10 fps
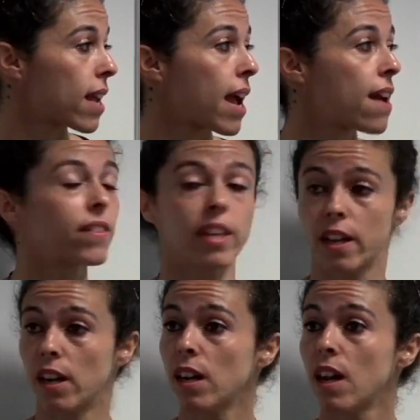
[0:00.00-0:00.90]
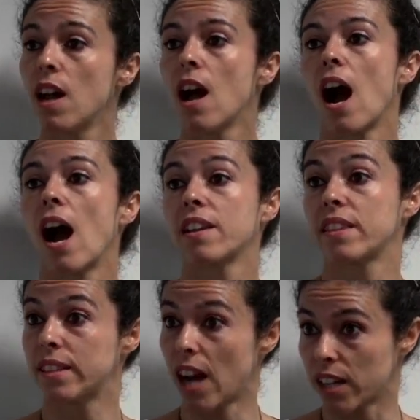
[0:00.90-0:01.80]
I have here, are
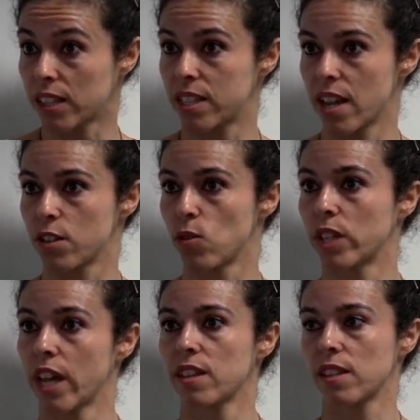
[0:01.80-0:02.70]
the dark cyano, okay?